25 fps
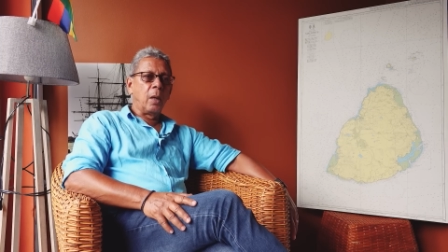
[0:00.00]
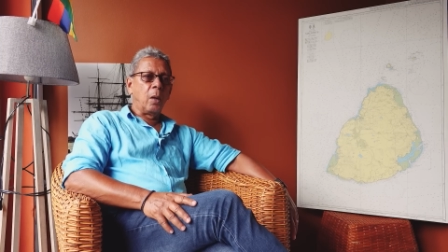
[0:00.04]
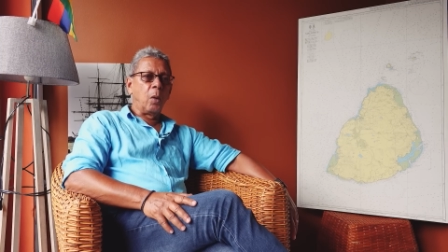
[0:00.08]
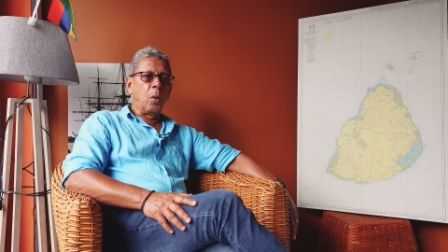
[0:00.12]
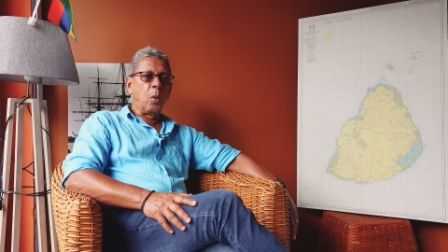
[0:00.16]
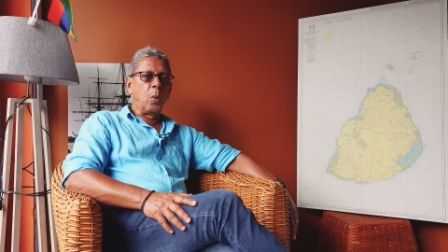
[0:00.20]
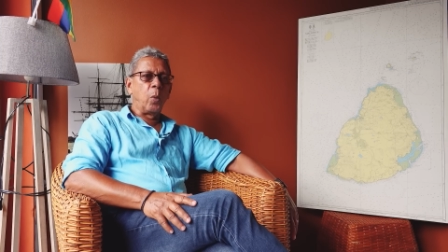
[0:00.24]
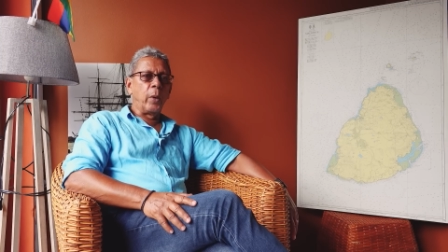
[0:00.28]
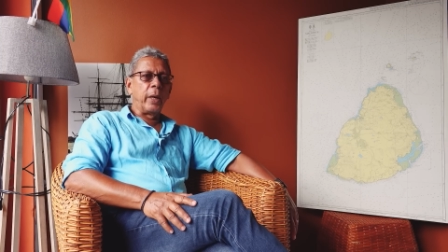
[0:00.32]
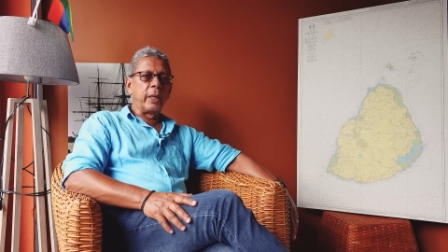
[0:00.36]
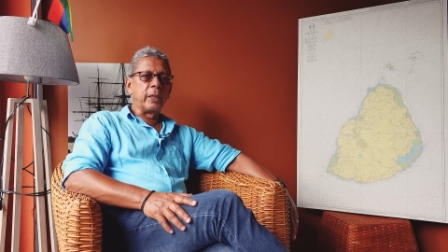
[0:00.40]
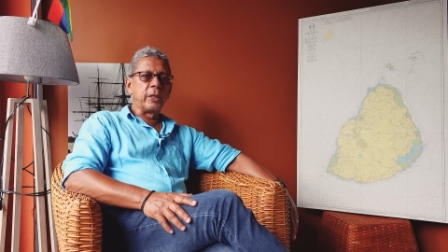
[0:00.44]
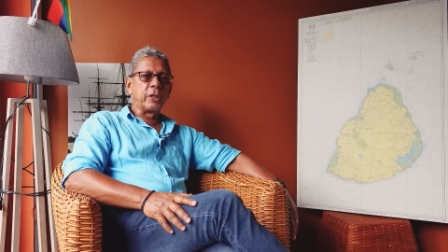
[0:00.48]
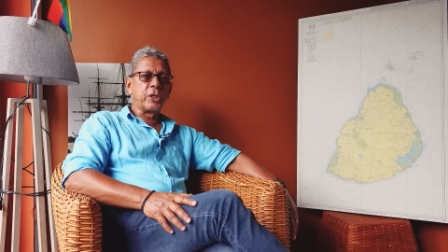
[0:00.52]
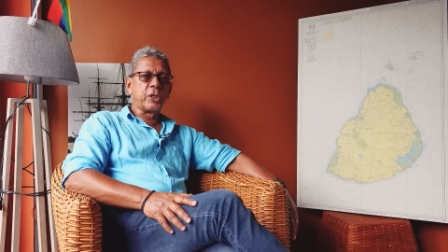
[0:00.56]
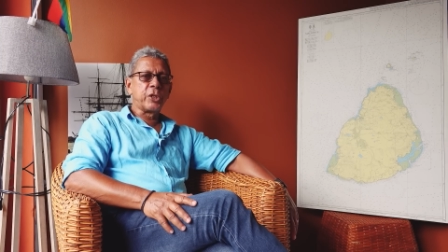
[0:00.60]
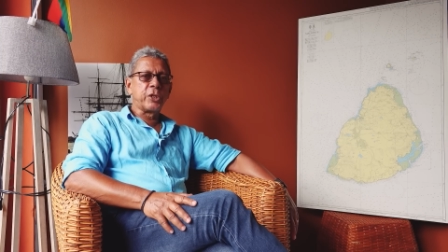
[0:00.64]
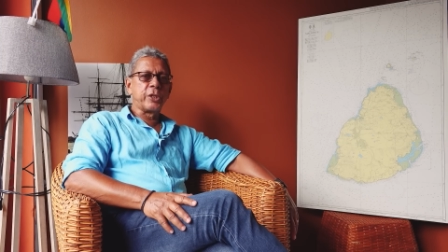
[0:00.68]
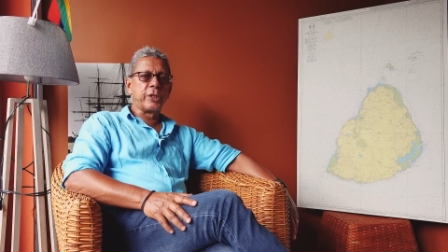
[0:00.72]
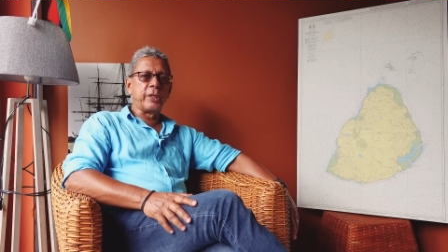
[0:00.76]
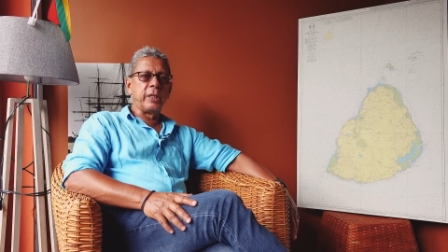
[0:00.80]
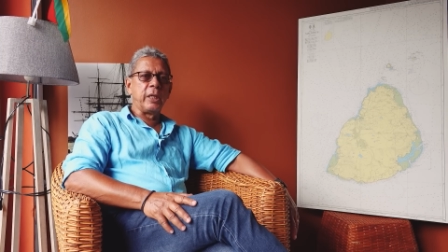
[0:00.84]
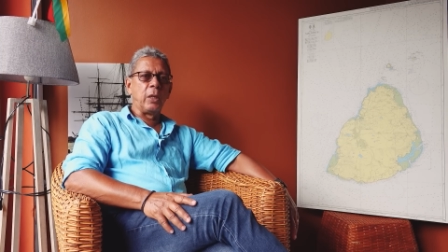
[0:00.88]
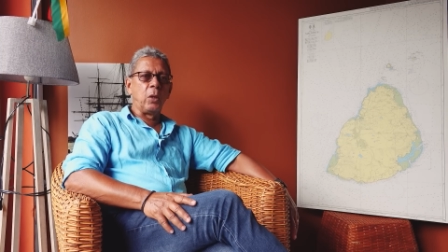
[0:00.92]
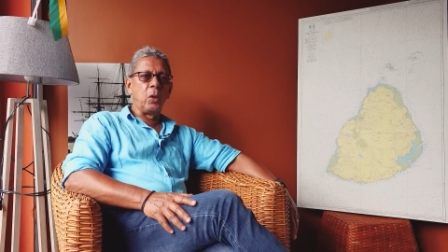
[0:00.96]
when
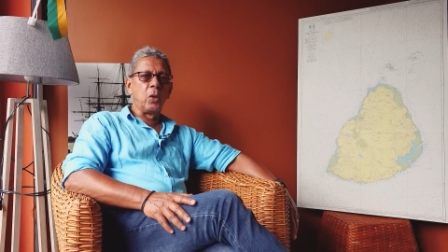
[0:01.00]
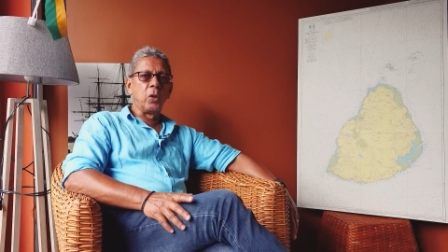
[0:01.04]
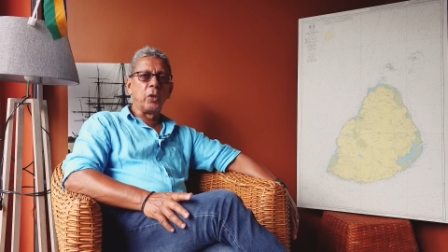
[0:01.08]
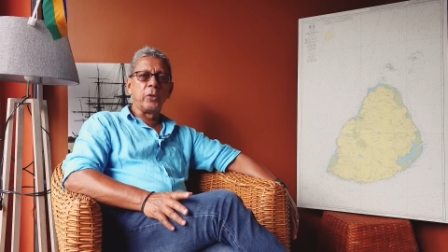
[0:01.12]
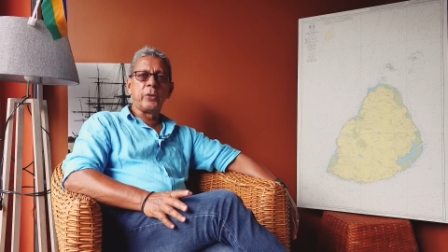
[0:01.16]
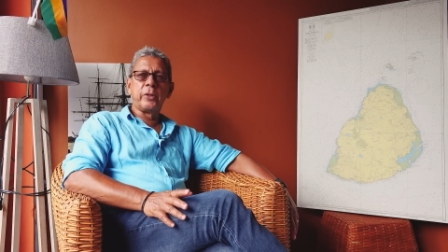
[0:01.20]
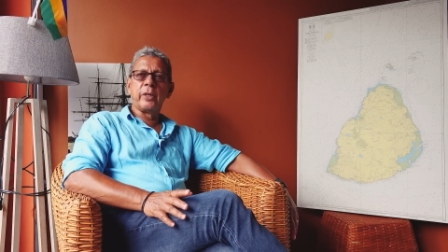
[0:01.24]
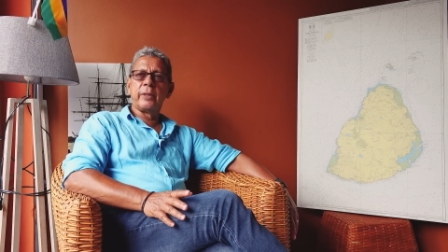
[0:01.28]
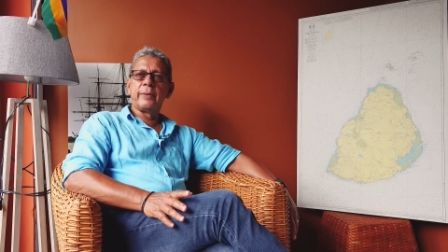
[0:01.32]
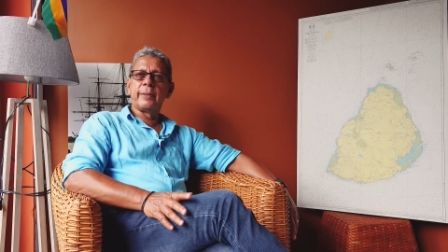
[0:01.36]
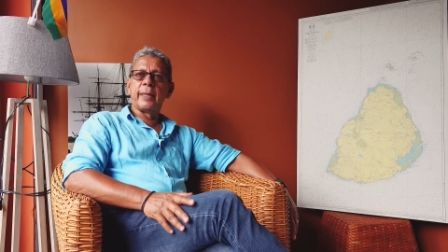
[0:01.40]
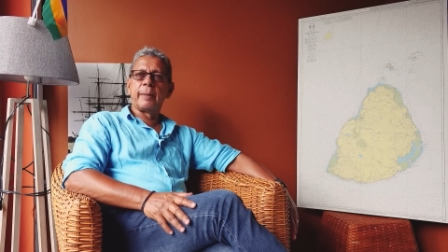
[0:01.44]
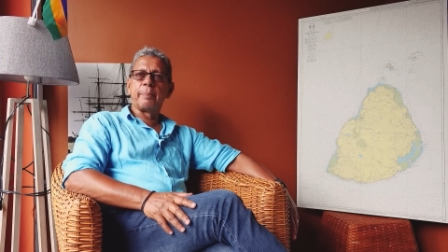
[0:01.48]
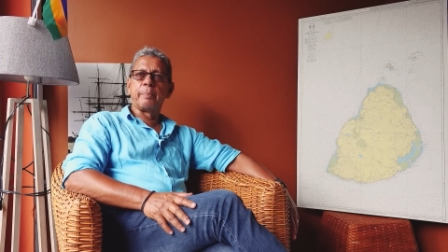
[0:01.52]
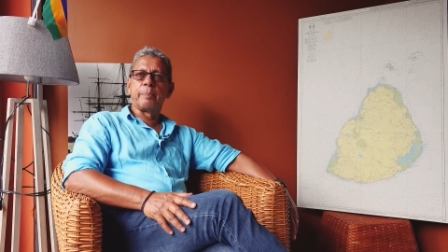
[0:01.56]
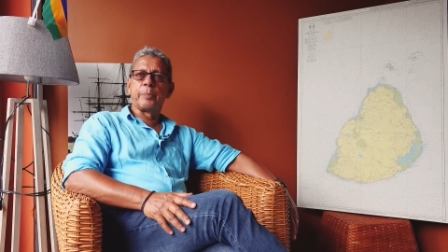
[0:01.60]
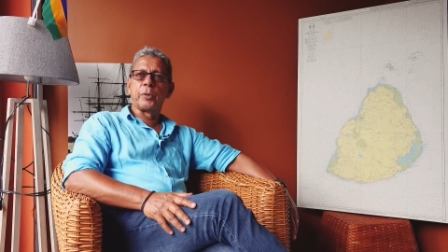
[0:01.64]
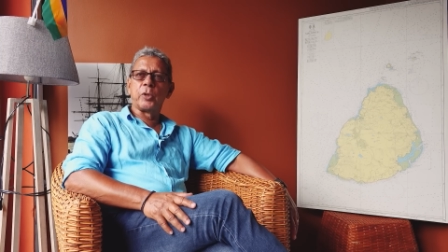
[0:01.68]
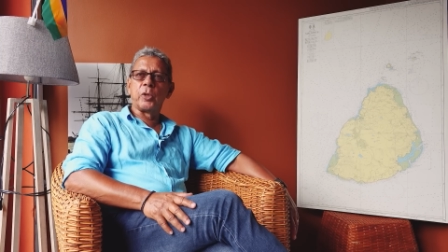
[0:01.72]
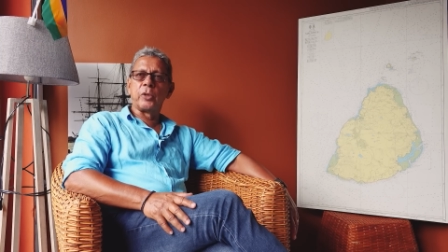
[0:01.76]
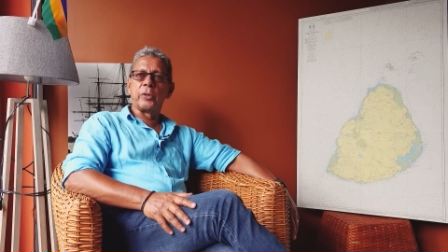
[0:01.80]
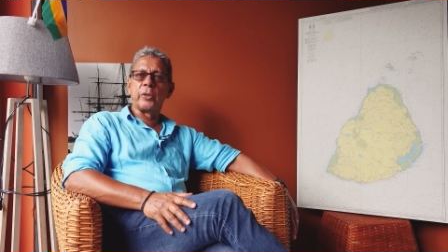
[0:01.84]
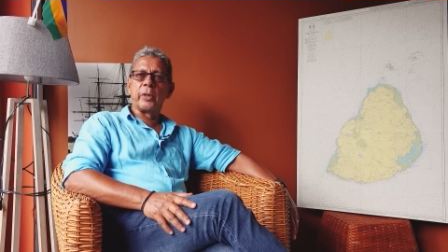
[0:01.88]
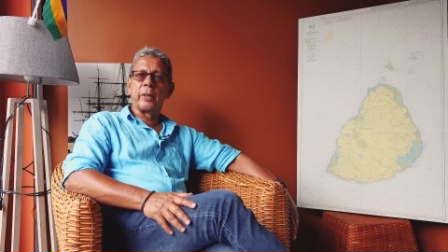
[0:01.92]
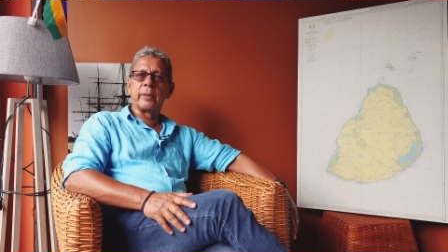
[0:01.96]
she loaded that
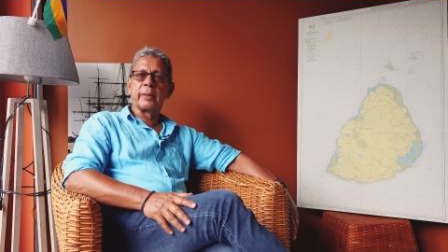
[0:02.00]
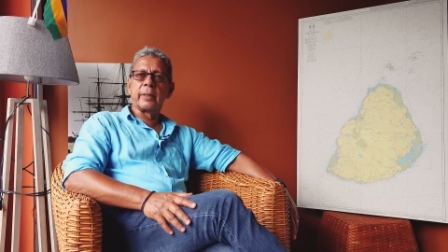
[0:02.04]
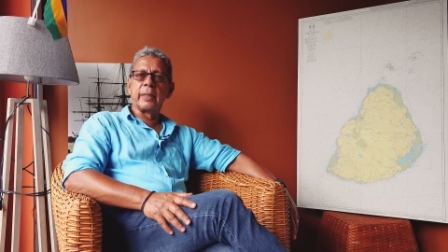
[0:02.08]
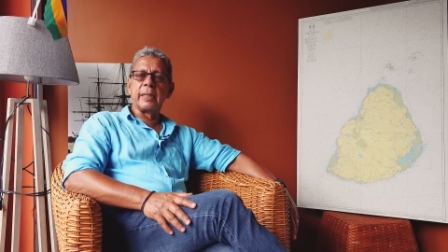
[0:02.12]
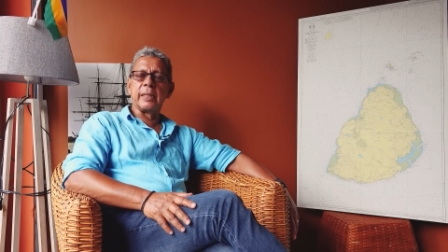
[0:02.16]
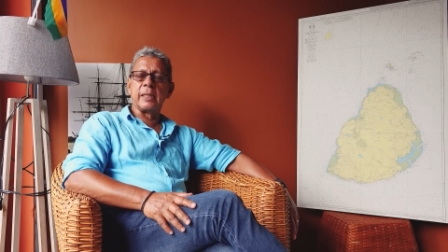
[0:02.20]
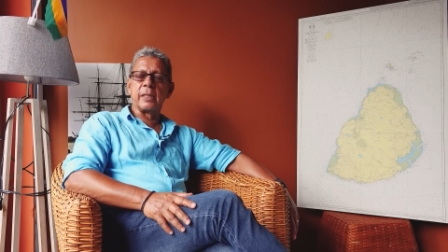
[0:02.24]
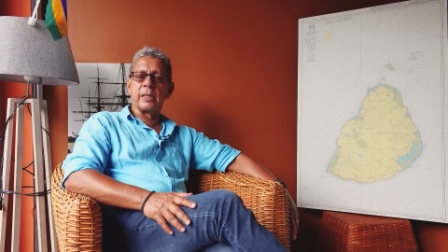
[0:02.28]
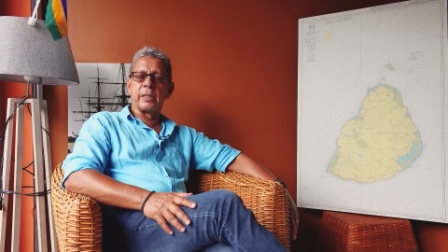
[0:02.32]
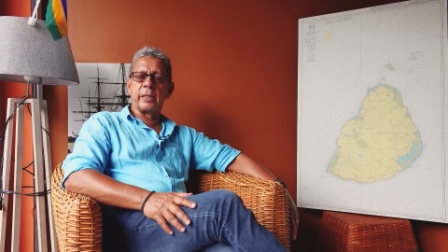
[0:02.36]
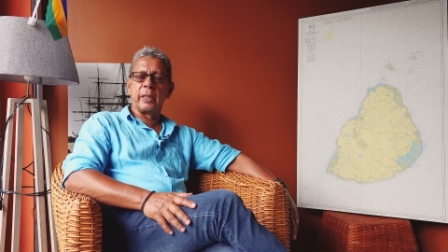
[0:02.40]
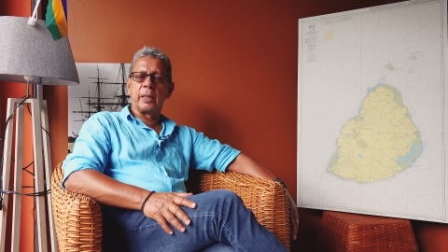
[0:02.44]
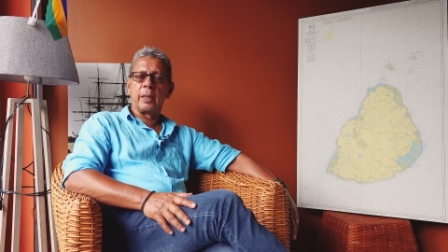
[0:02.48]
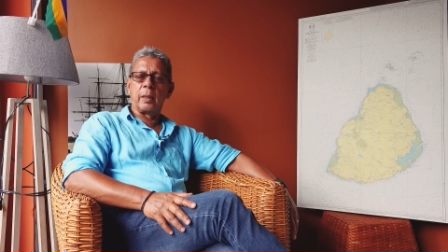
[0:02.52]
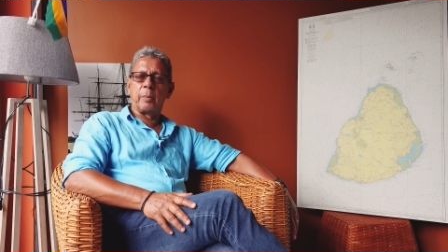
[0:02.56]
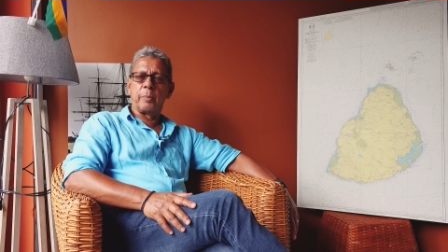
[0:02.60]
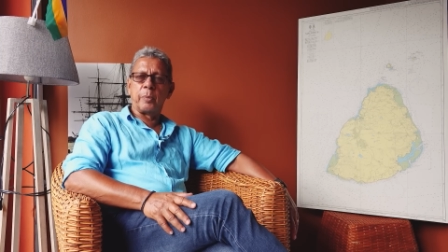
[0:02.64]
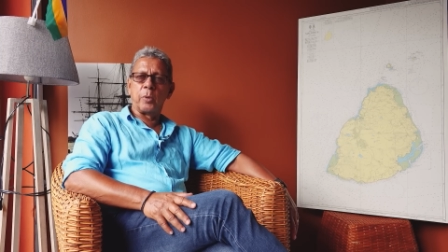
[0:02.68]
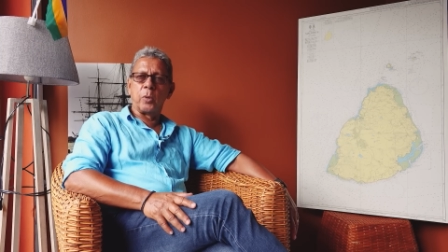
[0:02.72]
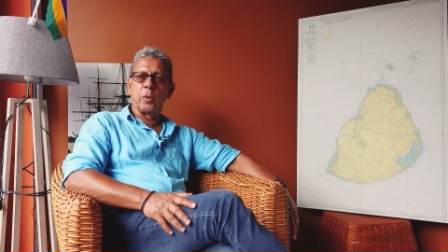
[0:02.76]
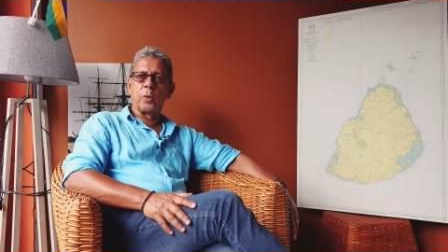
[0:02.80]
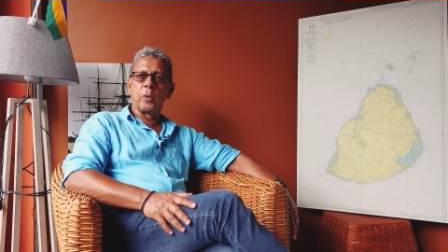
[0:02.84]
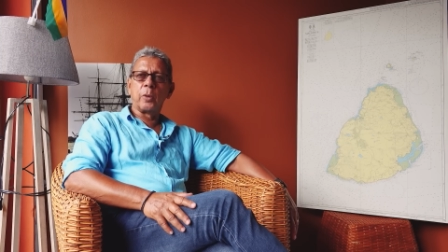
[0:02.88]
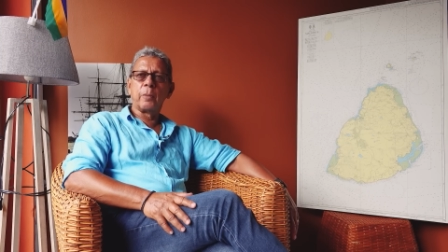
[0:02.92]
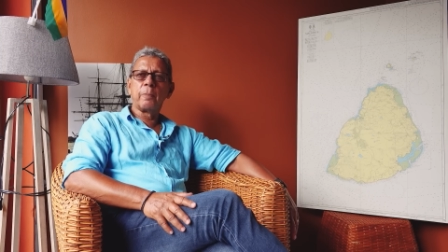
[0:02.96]
product in
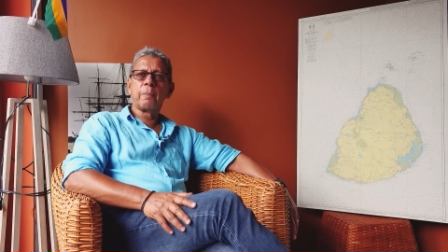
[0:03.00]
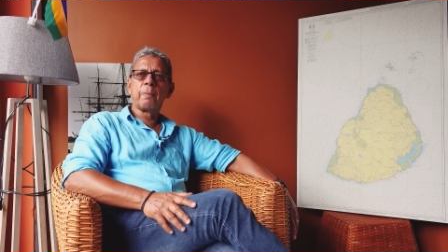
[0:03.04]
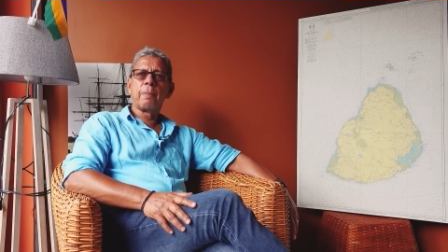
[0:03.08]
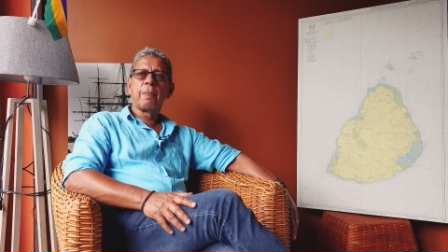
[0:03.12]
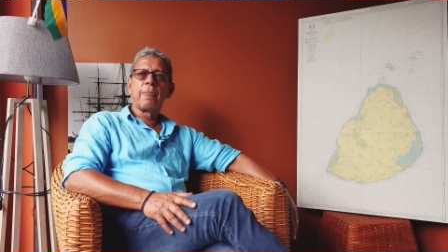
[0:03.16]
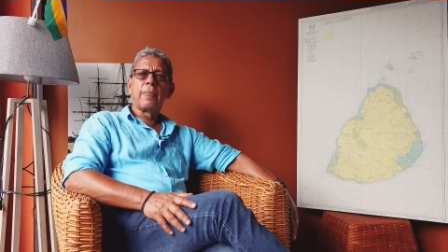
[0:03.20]
Singapore,